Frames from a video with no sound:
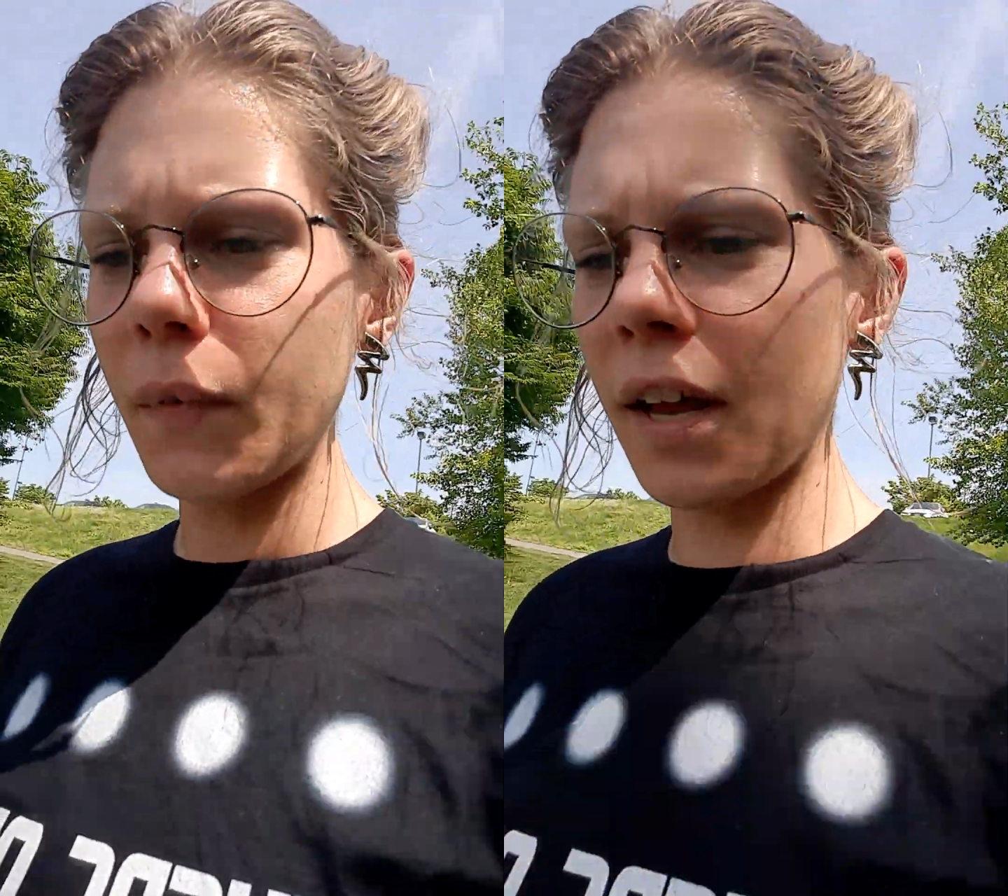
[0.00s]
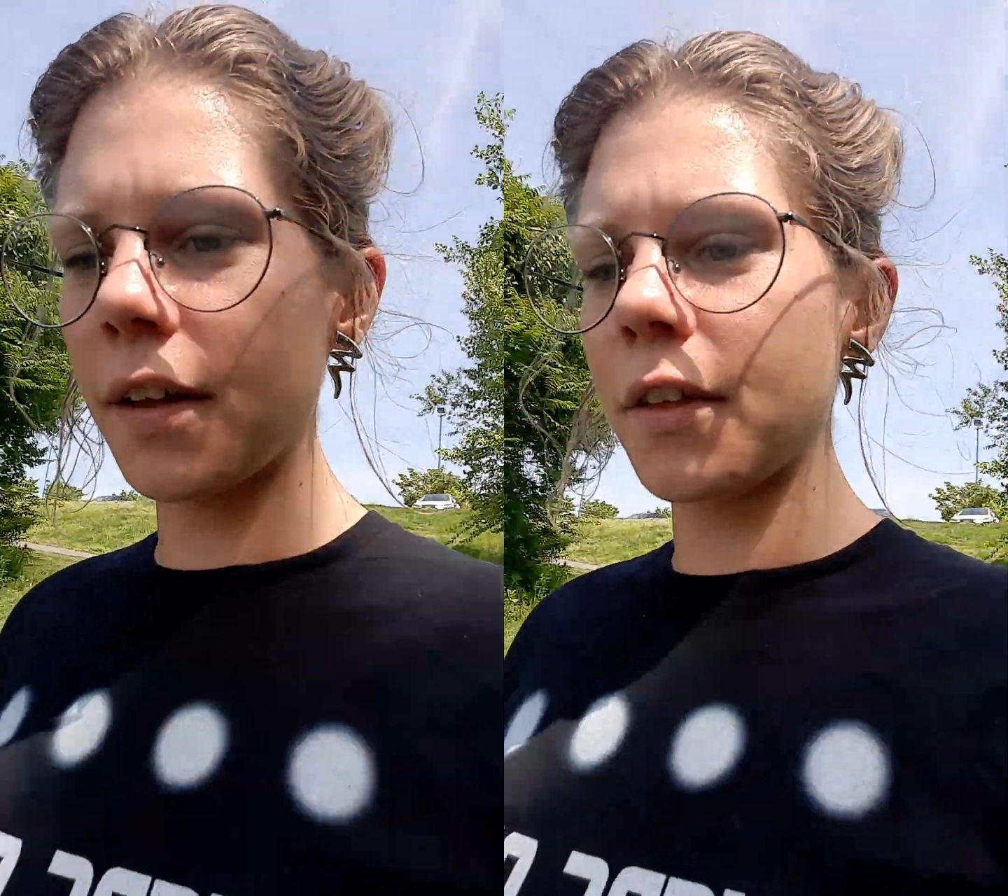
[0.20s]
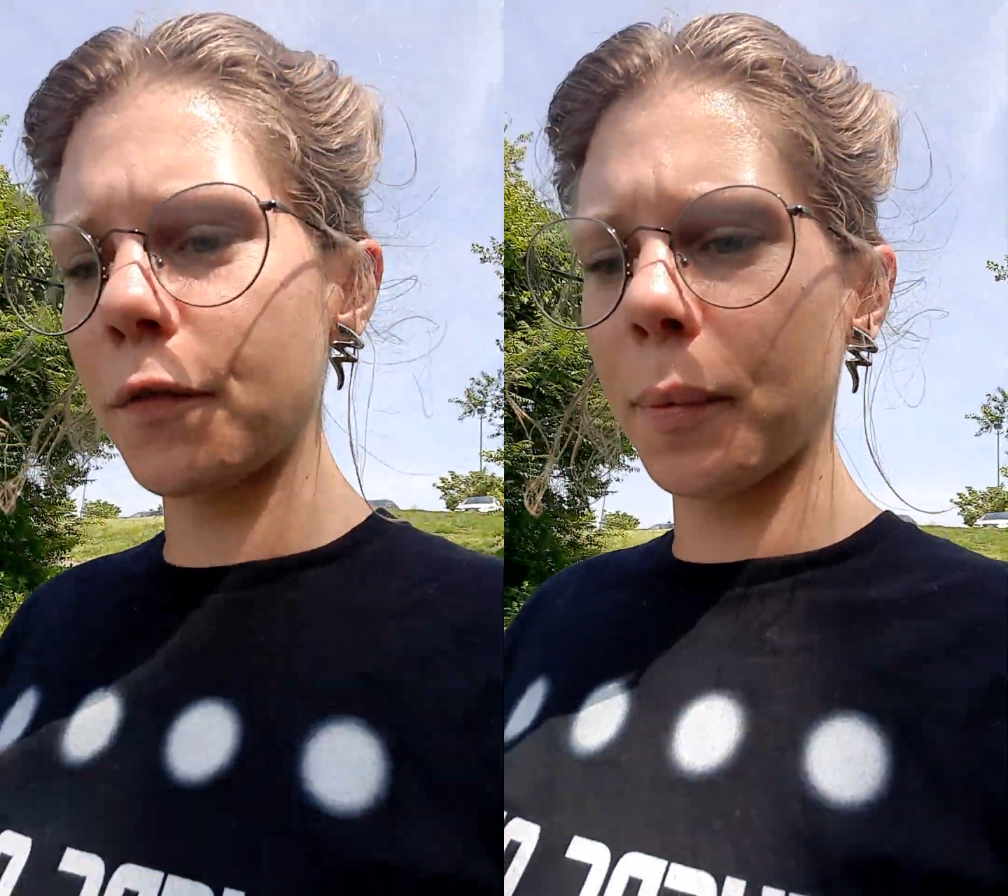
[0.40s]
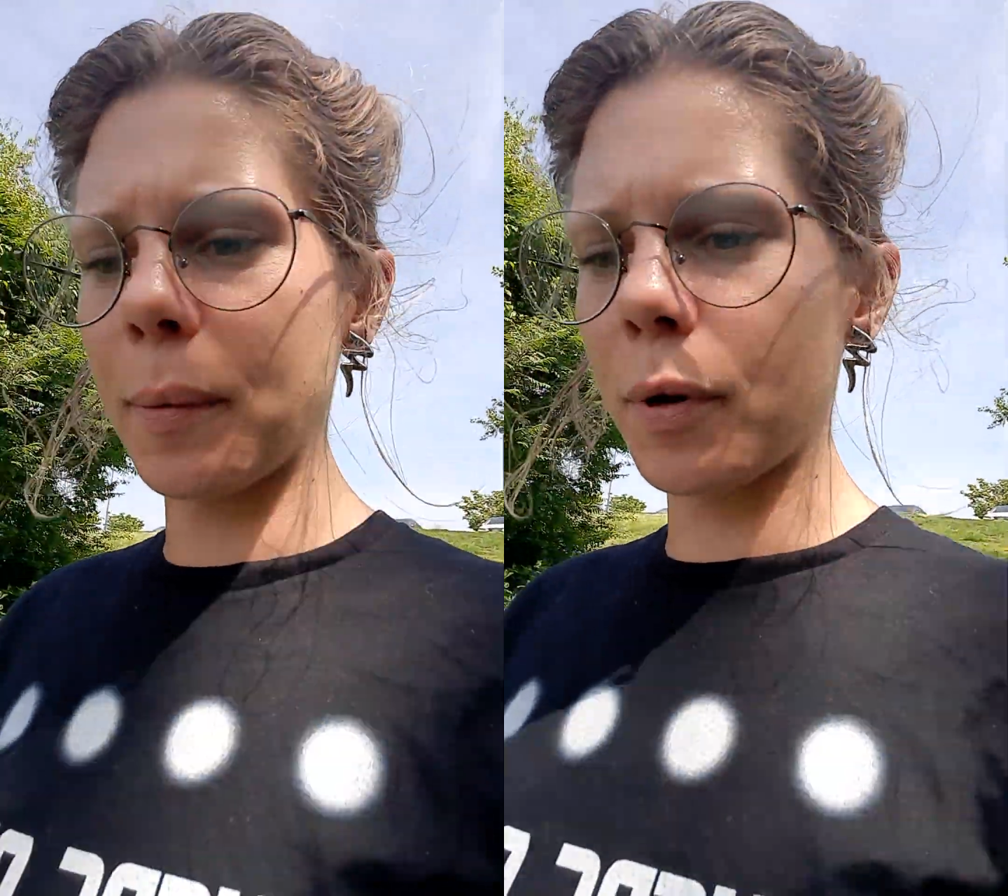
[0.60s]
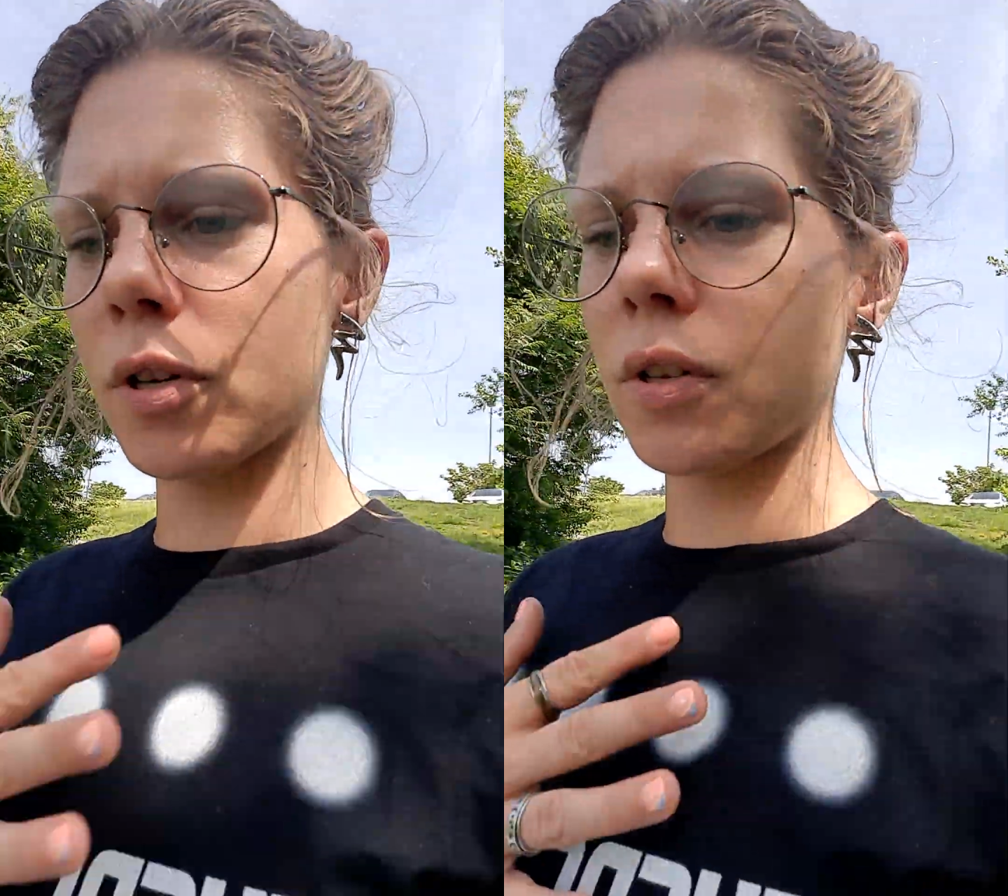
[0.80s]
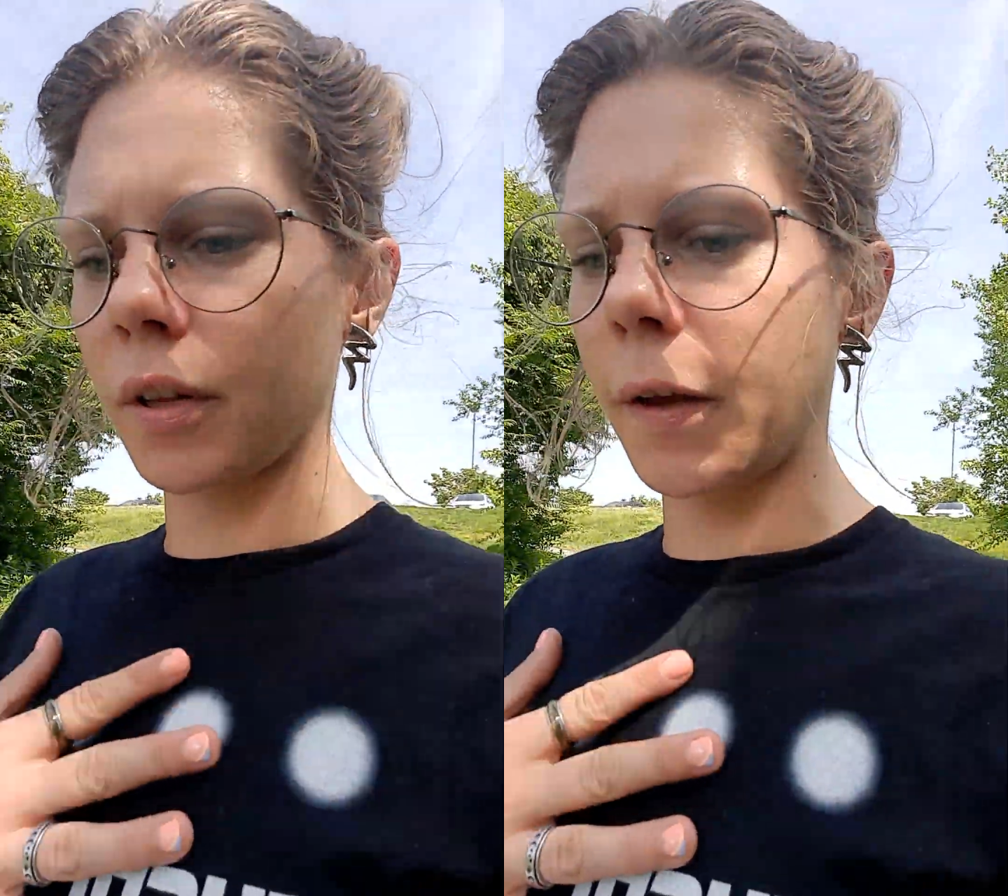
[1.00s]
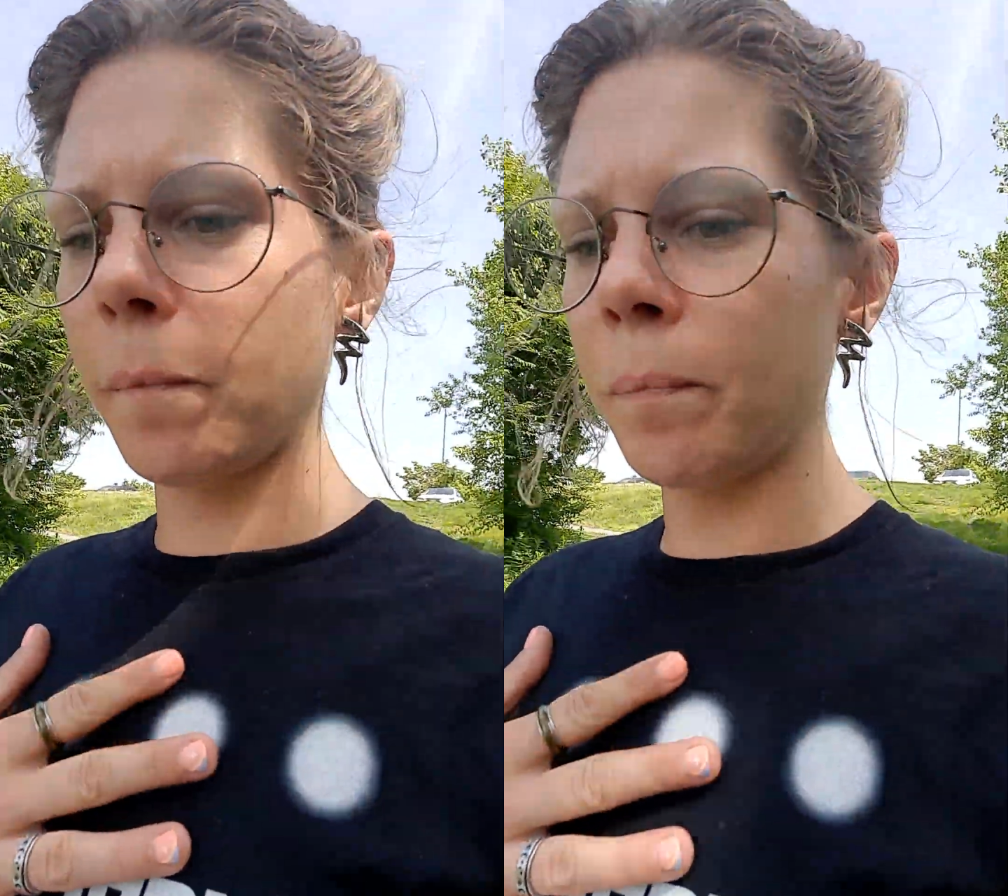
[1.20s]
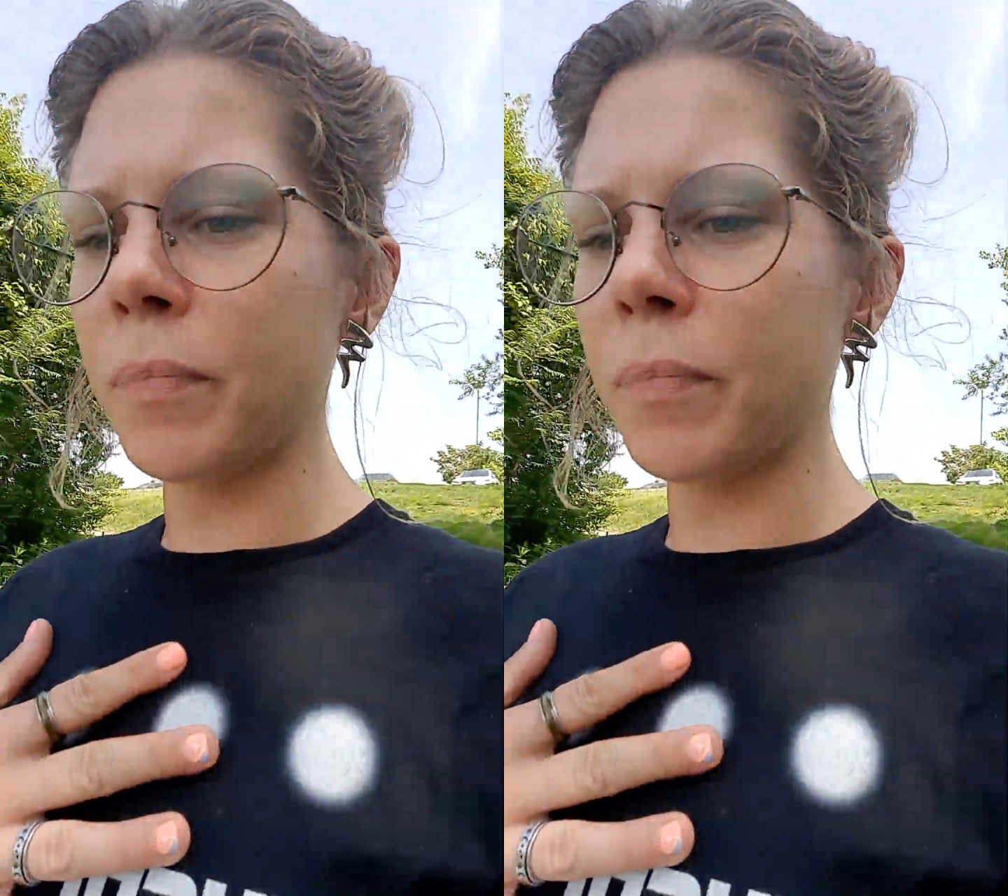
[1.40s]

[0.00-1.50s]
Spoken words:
I think for me personally,